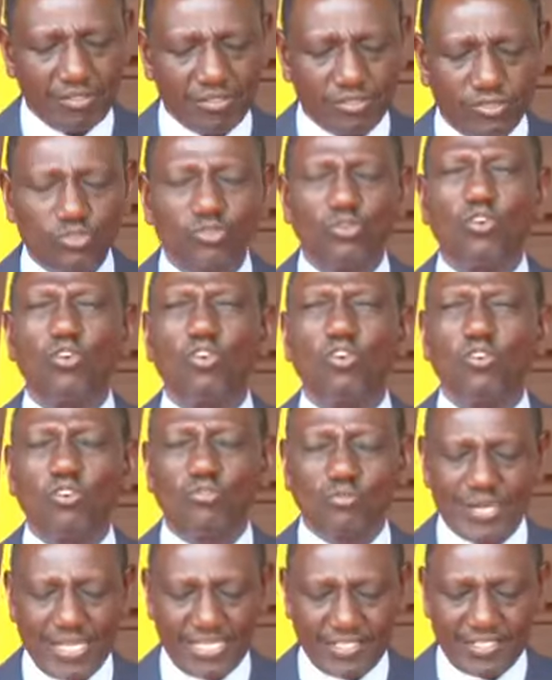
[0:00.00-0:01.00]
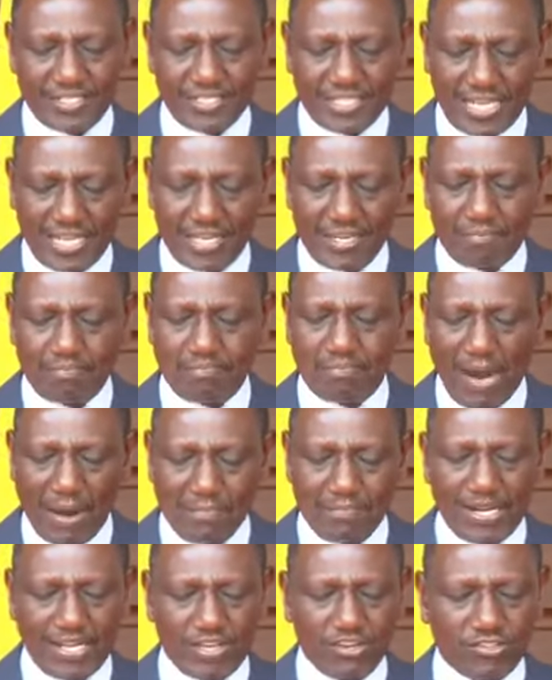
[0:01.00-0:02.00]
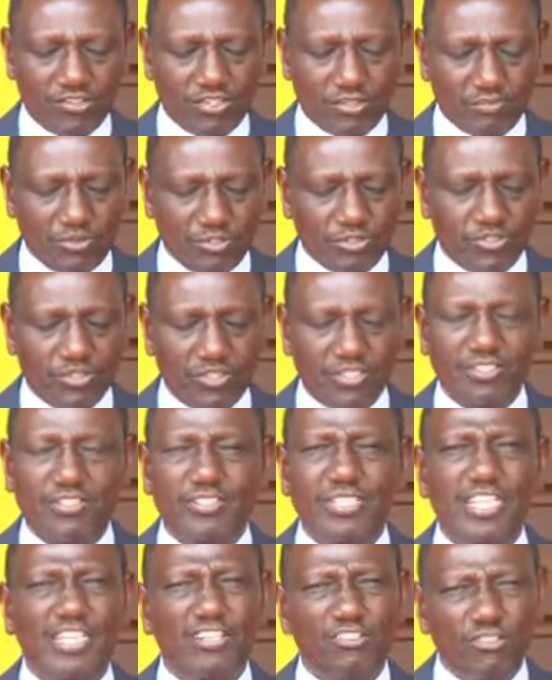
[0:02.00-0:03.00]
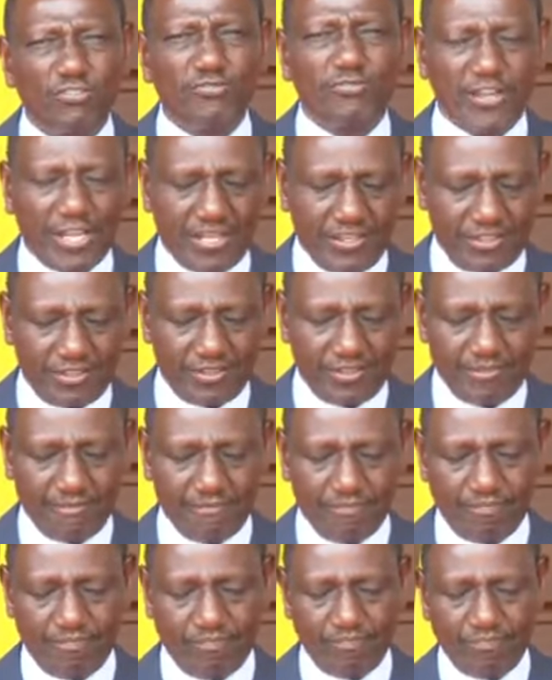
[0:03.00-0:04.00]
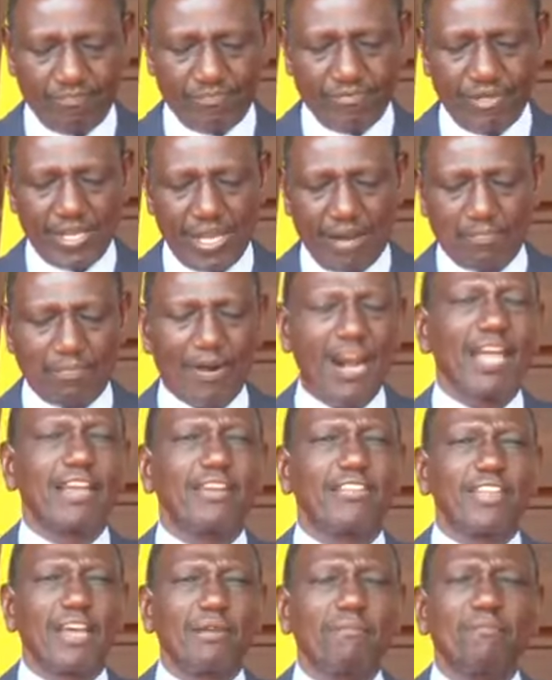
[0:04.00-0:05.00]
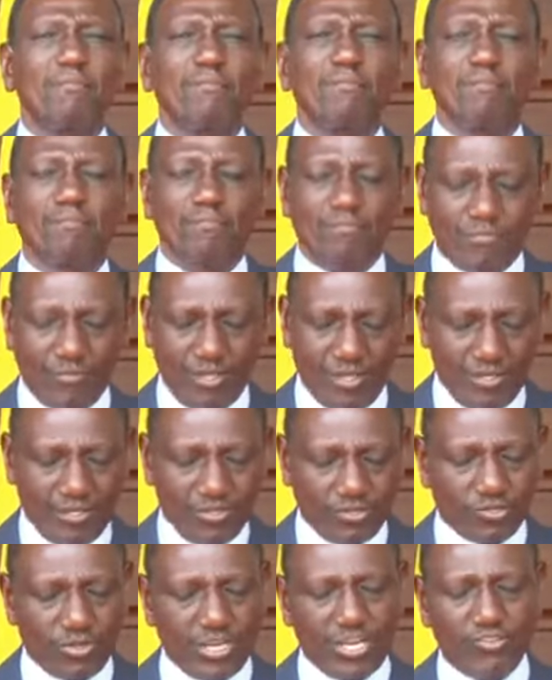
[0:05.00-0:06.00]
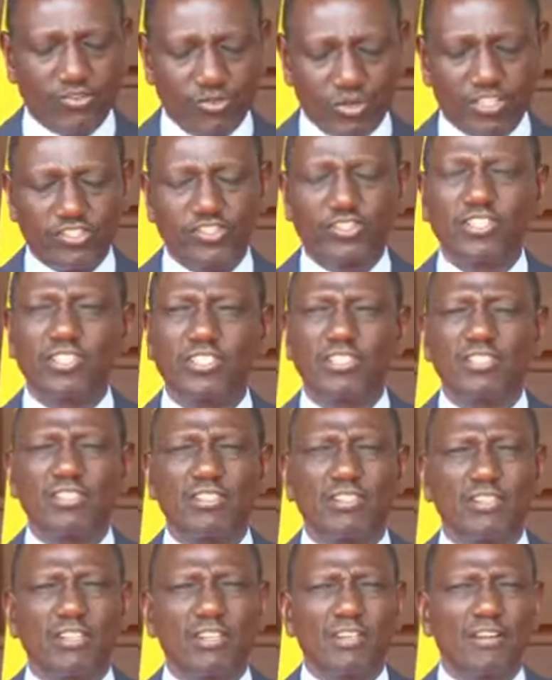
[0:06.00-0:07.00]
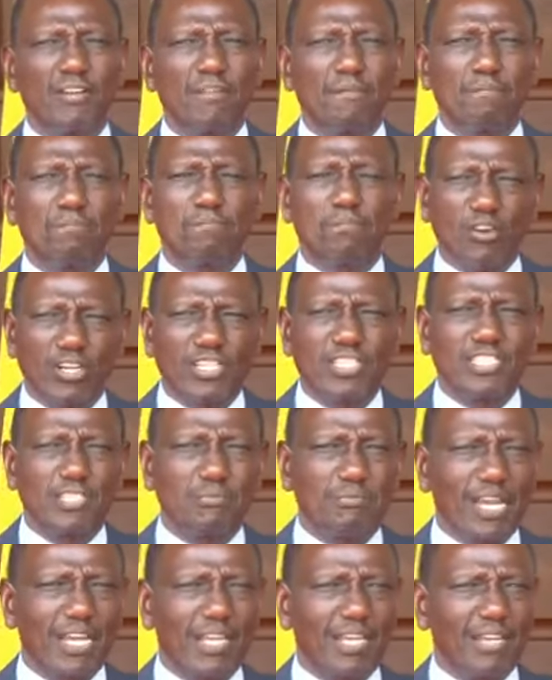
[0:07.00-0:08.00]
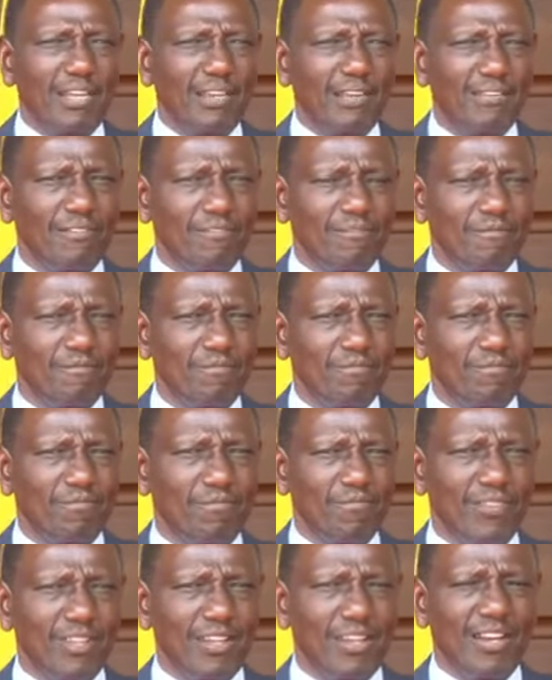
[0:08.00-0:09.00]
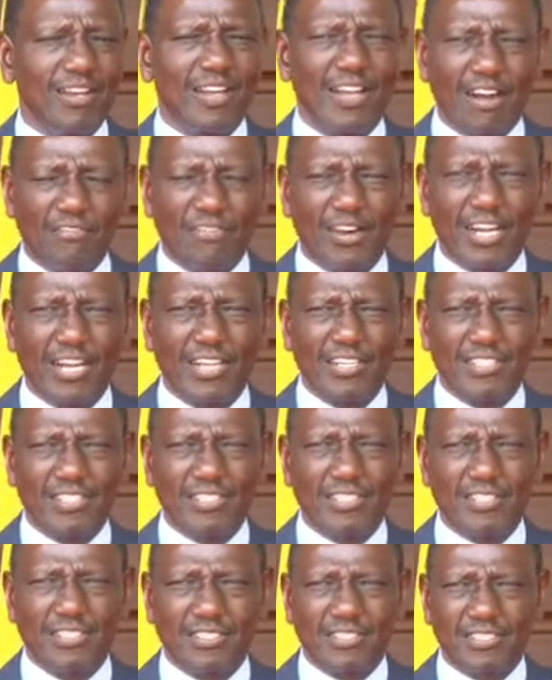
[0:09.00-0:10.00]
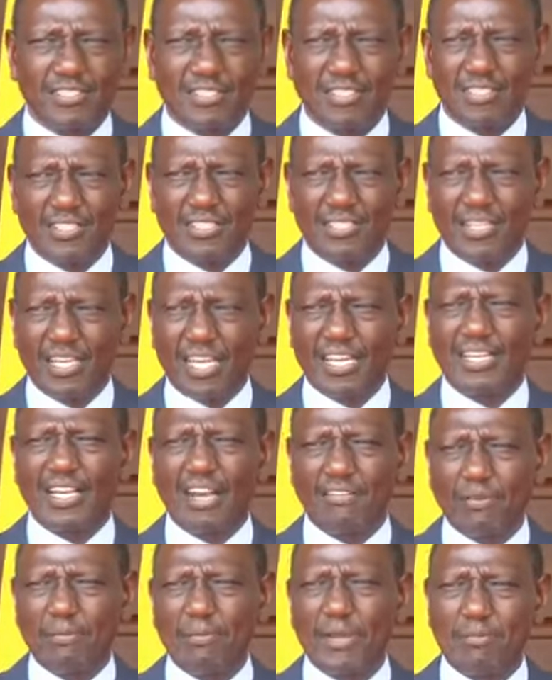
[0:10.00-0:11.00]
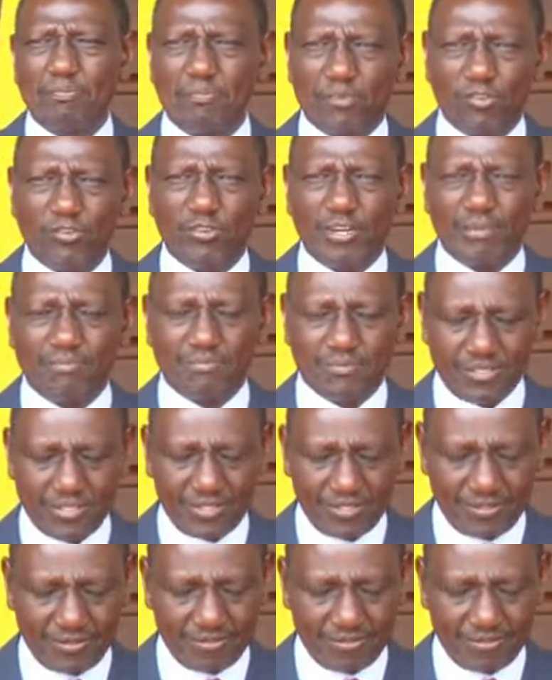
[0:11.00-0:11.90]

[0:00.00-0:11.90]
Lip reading: to always take public contributions in good faith, applying them to enrich policy making, governance, and government programs.